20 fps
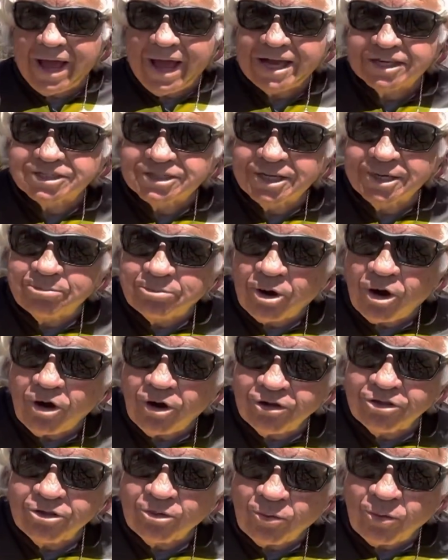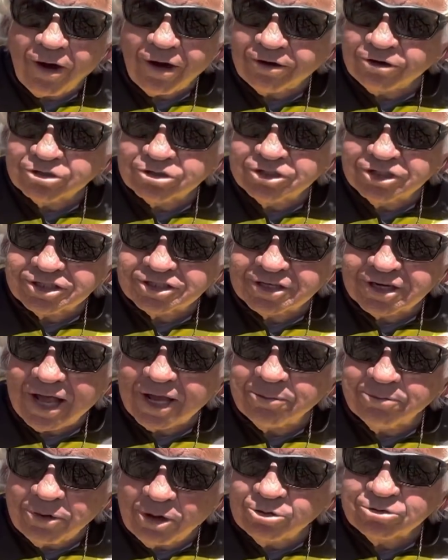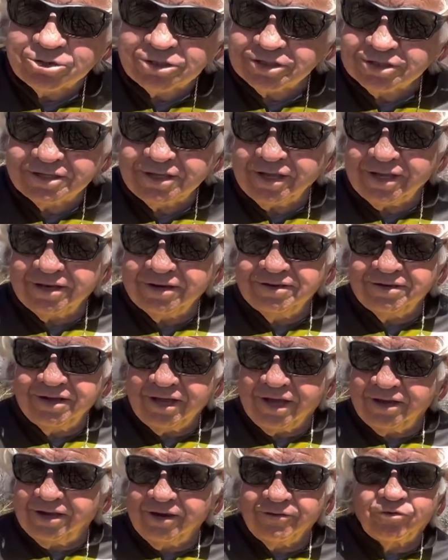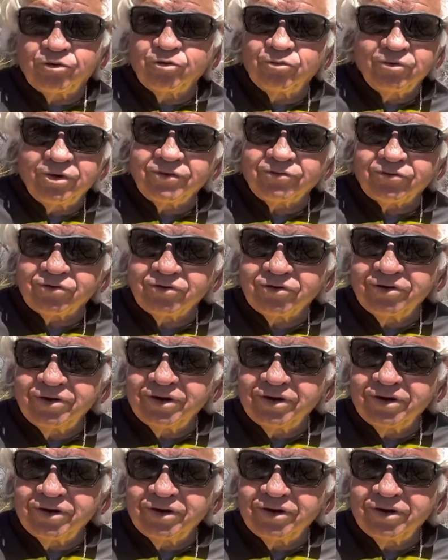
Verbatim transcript: actually parted the waters just like Moses did, a different river.